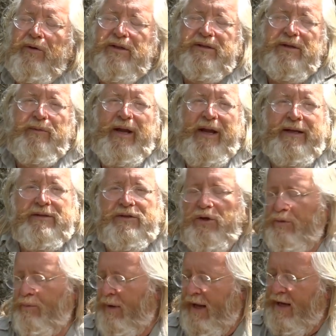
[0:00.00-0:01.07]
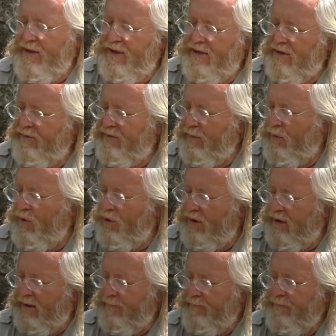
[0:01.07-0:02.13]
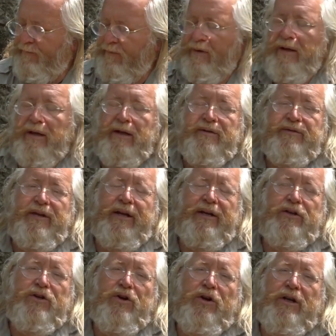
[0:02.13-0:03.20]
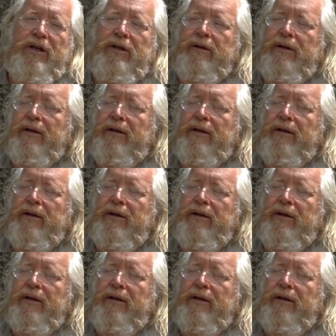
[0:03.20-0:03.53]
is some excerpt pages of the book, Sacred Journey.